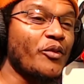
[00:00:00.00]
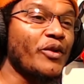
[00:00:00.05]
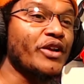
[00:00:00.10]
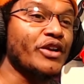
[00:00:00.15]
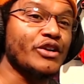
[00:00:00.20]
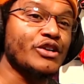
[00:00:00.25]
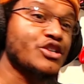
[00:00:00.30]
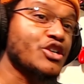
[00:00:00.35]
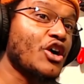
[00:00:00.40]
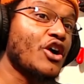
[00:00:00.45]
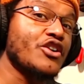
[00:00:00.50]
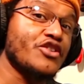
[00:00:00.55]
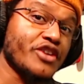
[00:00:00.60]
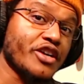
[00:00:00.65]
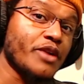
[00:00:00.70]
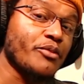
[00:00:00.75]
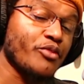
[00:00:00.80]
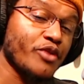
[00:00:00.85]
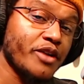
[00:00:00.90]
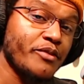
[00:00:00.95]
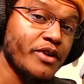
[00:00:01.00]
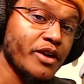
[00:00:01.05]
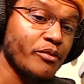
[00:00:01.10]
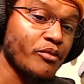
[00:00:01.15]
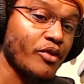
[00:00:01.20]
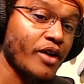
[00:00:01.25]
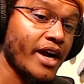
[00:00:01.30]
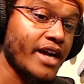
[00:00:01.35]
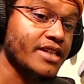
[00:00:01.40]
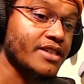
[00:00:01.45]
they're charging a premium
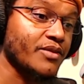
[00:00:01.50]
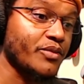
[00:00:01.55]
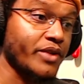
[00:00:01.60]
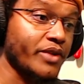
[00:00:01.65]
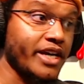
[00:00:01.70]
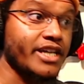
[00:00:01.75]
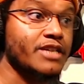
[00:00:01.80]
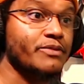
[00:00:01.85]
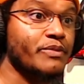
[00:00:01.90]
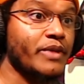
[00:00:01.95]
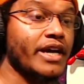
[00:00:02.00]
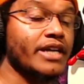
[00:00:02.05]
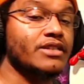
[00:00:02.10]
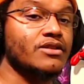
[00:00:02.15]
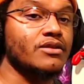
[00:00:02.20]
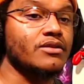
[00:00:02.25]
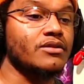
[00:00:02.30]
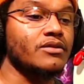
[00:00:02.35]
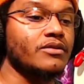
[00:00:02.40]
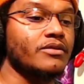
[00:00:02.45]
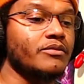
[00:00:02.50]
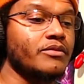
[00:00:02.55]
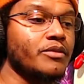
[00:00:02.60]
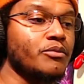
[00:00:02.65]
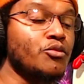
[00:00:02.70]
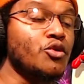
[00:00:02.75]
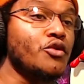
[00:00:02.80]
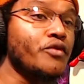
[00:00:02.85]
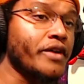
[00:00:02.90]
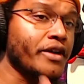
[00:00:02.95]
price, and they expect to
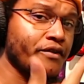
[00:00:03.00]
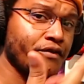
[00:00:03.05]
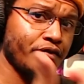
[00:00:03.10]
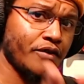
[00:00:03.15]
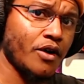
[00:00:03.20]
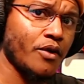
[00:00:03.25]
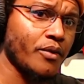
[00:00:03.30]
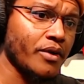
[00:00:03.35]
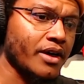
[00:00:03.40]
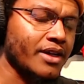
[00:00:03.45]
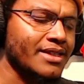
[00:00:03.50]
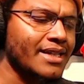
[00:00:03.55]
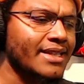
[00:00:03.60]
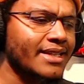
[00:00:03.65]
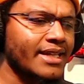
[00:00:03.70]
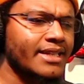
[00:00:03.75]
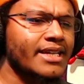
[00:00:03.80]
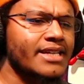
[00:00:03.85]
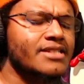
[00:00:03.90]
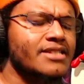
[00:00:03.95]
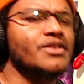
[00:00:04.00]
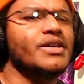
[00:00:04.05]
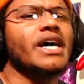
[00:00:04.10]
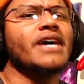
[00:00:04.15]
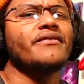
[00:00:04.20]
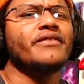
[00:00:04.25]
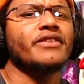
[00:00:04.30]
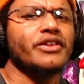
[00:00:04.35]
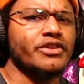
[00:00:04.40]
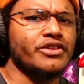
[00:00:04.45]
moving forward, because I think they still
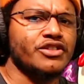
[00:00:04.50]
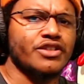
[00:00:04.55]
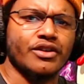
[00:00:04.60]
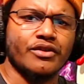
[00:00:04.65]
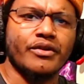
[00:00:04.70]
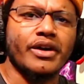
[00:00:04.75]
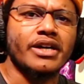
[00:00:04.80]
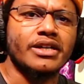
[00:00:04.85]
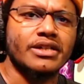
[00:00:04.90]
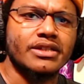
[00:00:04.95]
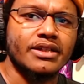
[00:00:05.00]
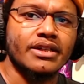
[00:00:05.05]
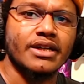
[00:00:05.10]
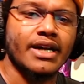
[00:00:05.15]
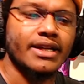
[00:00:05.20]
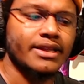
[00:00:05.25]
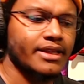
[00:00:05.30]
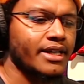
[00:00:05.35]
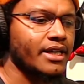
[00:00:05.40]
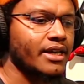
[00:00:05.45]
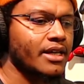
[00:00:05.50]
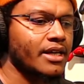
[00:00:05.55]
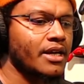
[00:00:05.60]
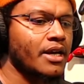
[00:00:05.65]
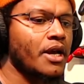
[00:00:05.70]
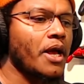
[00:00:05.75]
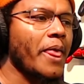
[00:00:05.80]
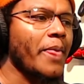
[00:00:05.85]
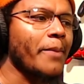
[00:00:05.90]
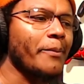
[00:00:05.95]
have another generation. I think
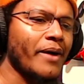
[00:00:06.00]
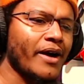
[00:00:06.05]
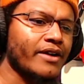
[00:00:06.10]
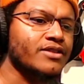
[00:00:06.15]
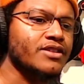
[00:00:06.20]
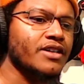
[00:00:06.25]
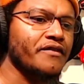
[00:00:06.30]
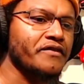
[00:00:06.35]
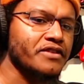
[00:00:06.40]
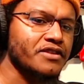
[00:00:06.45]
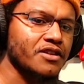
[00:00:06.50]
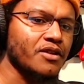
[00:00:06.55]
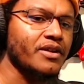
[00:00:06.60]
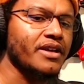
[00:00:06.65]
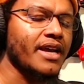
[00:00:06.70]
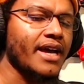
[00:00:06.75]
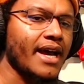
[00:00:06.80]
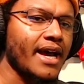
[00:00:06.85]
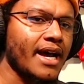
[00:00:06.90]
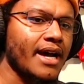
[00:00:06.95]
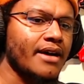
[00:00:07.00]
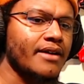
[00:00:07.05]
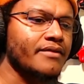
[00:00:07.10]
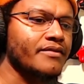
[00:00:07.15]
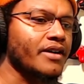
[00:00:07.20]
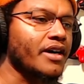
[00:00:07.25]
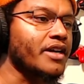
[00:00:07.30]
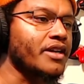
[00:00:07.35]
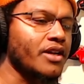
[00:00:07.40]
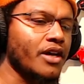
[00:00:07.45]
Microsoft and Sony have
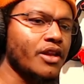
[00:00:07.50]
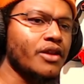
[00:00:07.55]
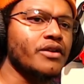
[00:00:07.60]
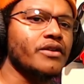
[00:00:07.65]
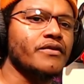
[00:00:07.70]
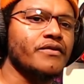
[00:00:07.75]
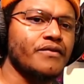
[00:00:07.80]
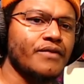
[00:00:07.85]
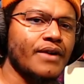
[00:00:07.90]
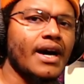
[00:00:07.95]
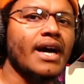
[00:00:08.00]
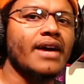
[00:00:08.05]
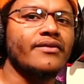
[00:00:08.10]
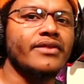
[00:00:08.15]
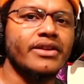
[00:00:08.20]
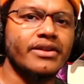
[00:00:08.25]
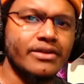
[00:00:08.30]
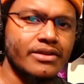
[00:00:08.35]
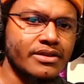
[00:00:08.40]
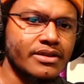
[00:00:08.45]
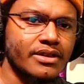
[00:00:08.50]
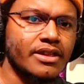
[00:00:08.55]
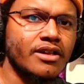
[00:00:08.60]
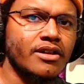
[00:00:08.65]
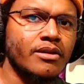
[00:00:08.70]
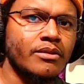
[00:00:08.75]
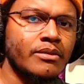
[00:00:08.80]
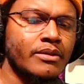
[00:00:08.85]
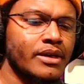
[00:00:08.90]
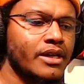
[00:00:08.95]
another 5 years in
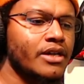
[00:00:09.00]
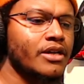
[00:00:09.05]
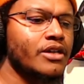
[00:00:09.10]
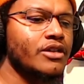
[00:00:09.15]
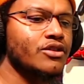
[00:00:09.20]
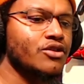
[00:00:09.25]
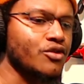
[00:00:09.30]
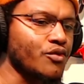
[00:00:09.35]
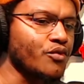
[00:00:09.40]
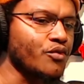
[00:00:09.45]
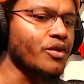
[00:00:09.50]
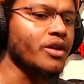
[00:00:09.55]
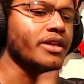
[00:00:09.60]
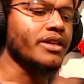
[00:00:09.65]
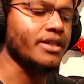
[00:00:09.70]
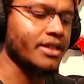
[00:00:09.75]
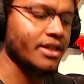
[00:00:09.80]
them to really,